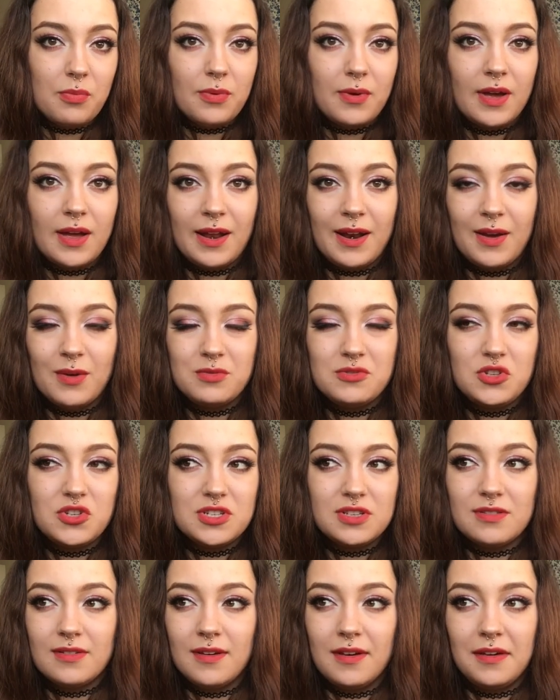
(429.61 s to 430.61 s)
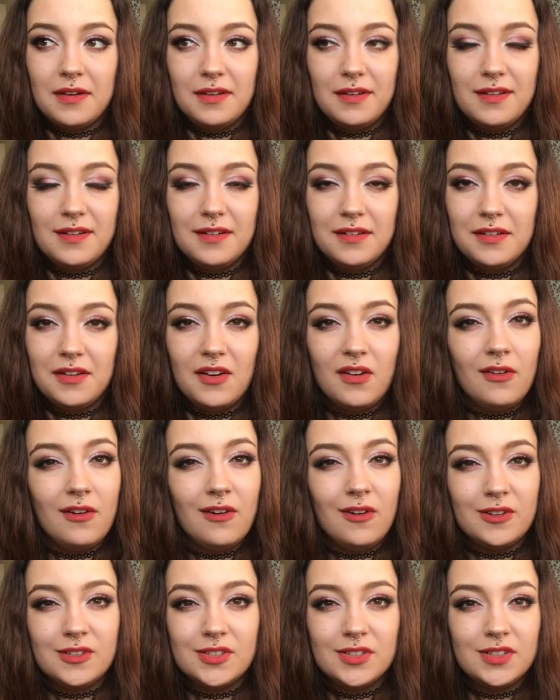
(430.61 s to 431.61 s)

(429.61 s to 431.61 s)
And I was just like, God,